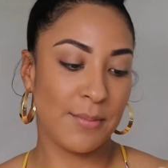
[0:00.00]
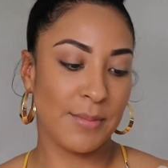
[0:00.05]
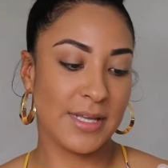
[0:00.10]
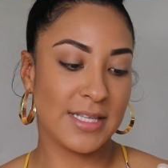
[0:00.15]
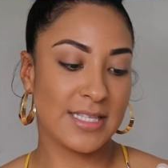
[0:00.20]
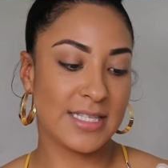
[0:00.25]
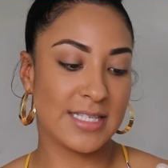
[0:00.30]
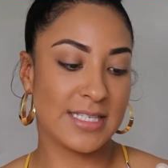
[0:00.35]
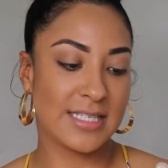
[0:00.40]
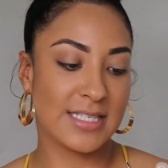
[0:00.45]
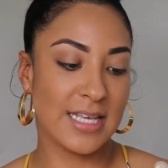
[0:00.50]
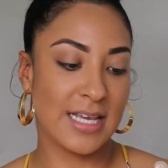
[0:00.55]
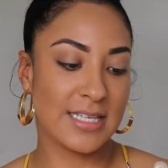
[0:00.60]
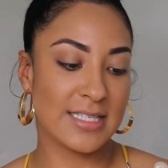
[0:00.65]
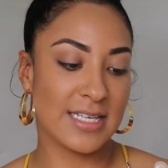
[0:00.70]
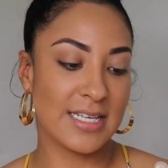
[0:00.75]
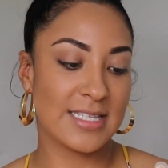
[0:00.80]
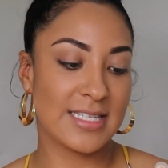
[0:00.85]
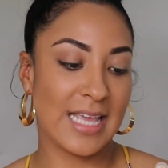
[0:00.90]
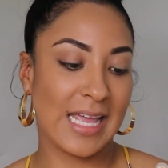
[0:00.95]
It says
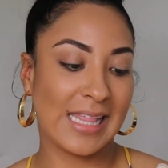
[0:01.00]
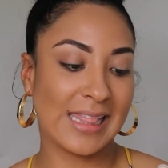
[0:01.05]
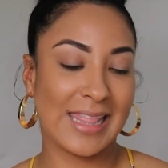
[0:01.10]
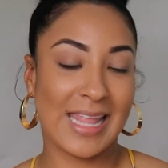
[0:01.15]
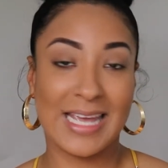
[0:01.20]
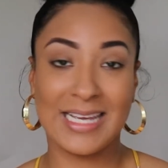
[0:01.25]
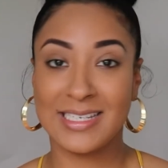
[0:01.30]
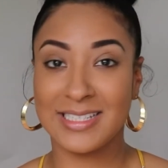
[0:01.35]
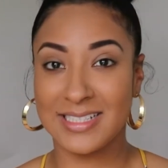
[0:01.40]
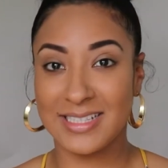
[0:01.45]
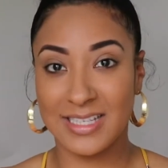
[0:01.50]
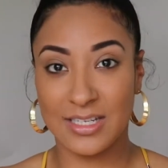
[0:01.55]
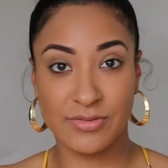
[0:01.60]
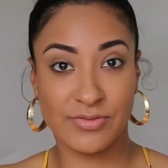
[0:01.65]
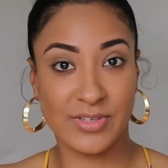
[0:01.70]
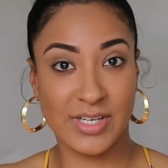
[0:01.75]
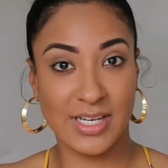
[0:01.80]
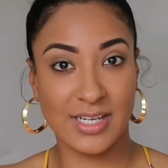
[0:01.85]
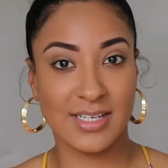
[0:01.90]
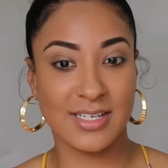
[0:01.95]
it's a light
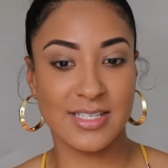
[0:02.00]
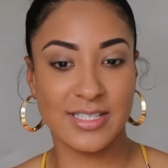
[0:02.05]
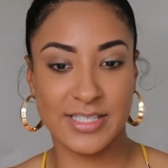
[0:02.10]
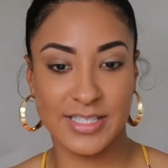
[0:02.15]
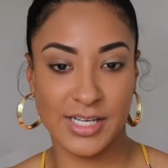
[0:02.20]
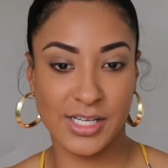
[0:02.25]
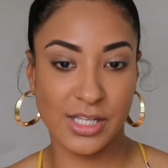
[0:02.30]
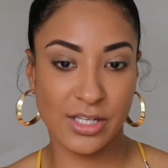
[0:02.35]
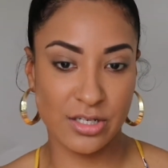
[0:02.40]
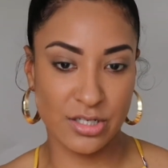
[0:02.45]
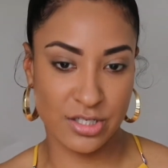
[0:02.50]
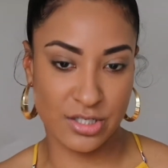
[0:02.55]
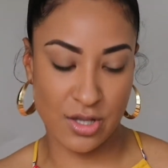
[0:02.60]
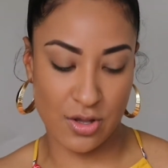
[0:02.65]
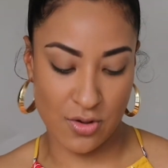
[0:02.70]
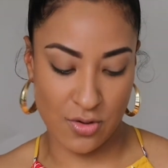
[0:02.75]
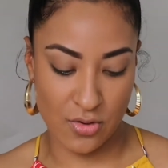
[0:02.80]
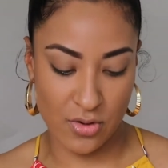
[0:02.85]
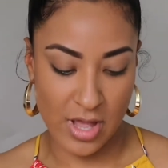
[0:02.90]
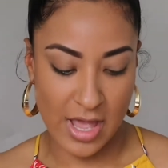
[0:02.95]
lifting concealer,
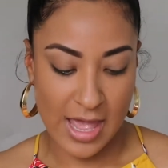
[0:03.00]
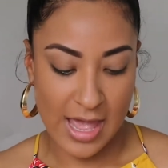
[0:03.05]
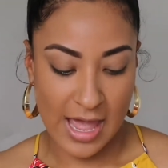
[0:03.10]
so